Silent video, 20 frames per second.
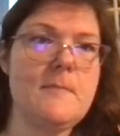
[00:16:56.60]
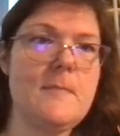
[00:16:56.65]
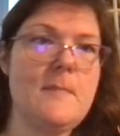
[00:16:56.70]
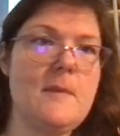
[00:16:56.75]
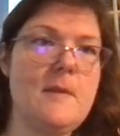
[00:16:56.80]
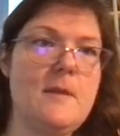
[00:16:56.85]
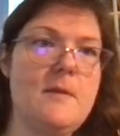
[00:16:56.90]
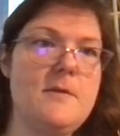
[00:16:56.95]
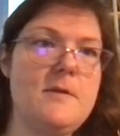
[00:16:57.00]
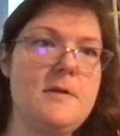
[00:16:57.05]

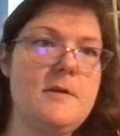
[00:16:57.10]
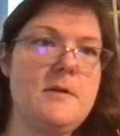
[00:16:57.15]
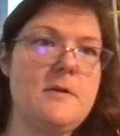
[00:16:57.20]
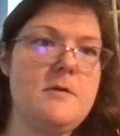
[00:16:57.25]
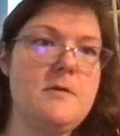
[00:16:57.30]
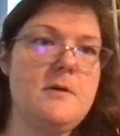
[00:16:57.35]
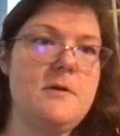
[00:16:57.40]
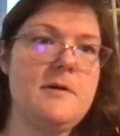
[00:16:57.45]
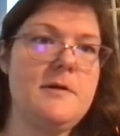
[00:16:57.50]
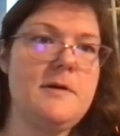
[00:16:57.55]
and then
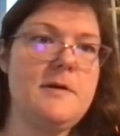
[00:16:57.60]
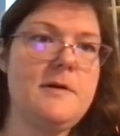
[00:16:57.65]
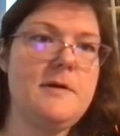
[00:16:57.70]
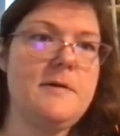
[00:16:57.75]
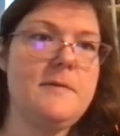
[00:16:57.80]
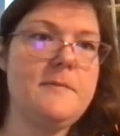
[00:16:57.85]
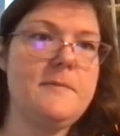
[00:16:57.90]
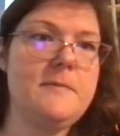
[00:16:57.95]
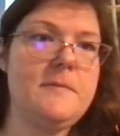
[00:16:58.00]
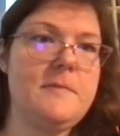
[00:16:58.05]
go
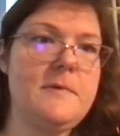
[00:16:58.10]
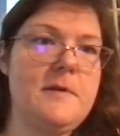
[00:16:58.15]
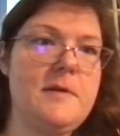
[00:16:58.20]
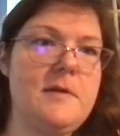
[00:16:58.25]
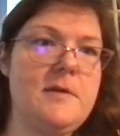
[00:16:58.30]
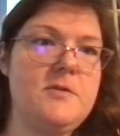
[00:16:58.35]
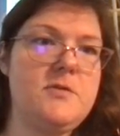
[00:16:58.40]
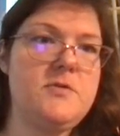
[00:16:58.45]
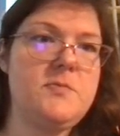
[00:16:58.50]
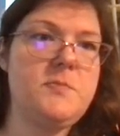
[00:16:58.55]
to
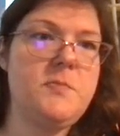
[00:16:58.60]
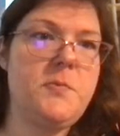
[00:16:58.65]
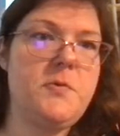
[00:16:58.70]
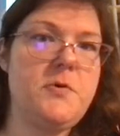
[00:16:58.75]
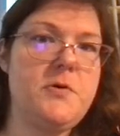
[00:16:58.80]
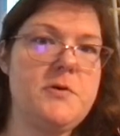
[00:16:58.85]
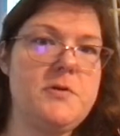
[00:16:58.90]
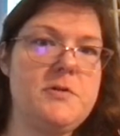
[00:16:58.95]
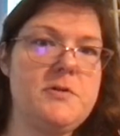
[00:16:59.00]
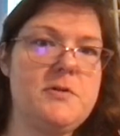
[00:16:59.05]

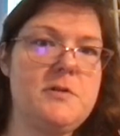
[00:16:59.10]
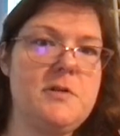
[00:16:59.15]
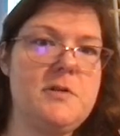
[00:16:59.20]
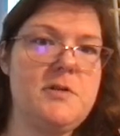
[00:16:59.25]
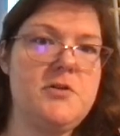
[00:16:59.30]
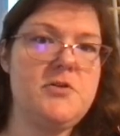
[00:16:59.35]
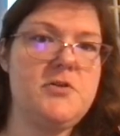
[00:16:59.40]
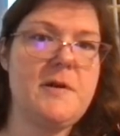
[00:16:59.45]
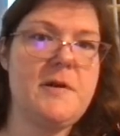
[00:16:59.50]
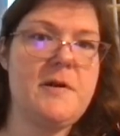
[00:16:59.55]
export. So
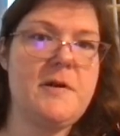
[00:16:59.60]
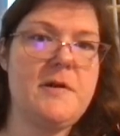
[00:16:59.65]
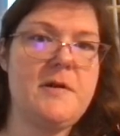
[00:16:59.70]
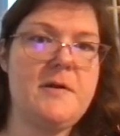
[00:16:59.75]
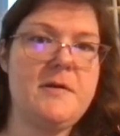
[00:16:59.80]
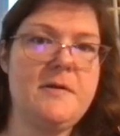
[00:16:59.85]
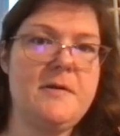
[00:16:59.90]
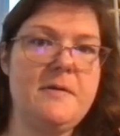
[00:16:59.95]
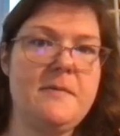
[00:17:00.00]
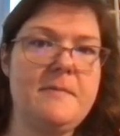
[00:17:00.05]
there's my
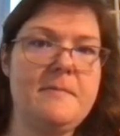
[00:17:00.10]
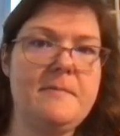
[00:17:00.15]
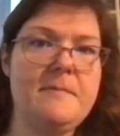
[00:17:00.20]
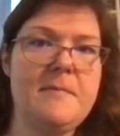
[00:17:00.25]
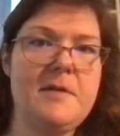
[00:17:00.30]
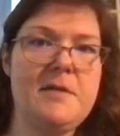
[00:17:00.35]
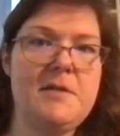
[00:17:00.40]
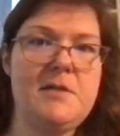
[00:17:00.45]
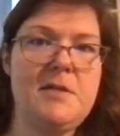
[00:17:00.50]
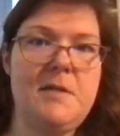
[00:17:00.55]

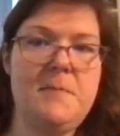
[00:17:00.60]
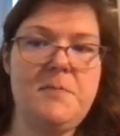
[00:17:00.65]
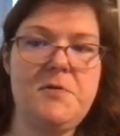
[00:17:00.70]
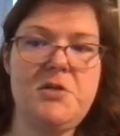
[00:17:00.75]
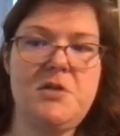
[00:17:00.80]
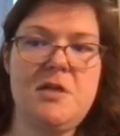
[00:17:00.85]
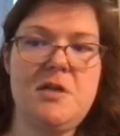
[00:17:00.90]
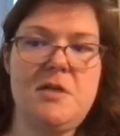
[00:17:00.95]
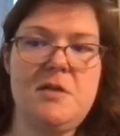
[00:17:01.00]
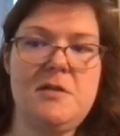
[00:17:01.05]

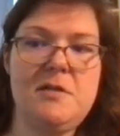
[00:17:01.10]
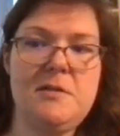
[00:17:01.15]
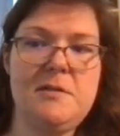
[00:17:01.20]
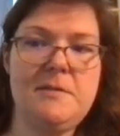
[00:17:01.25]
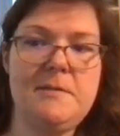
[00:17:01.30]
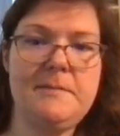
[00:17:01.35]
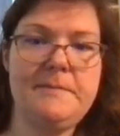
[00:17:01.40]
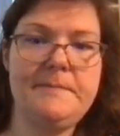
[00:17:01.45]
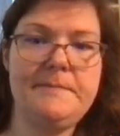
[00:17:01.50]
tip sheet.